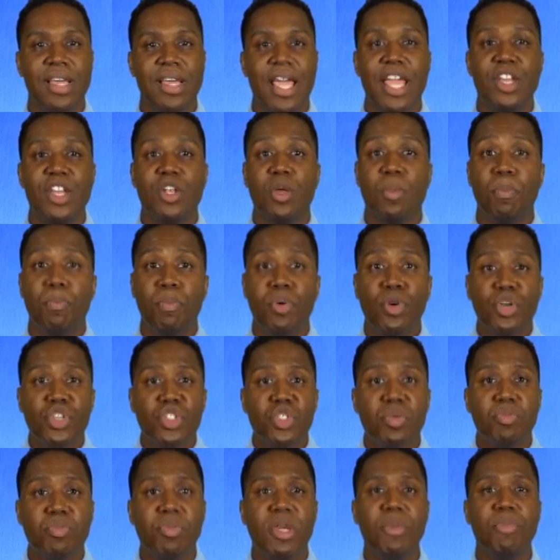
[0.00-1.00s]
and to
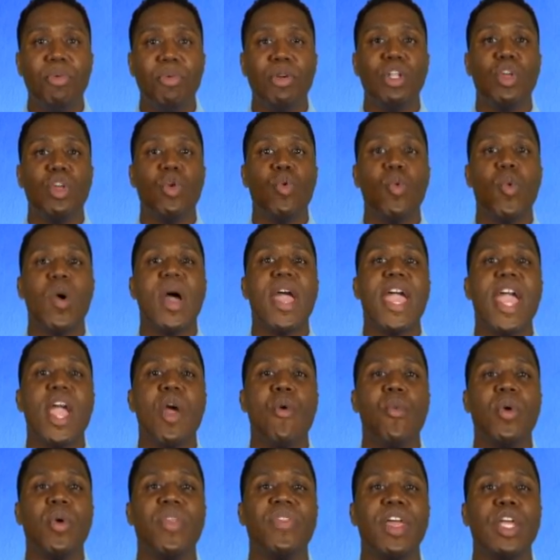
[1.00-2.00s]
push people away
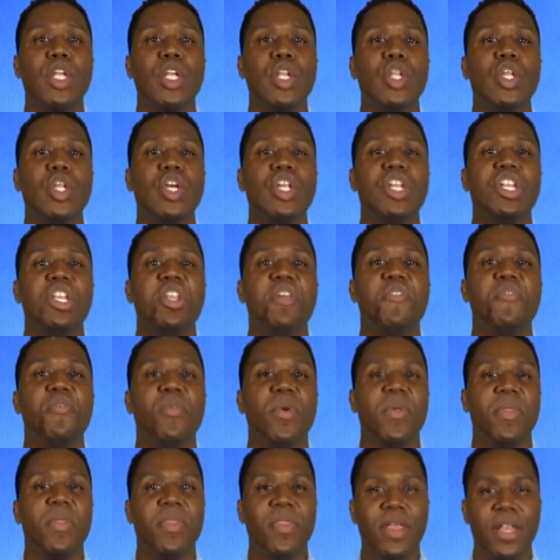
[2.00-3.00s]
when they look
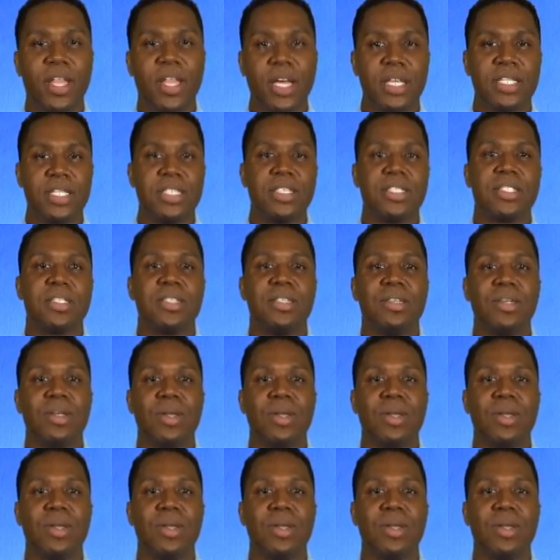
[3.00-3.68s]
different than us,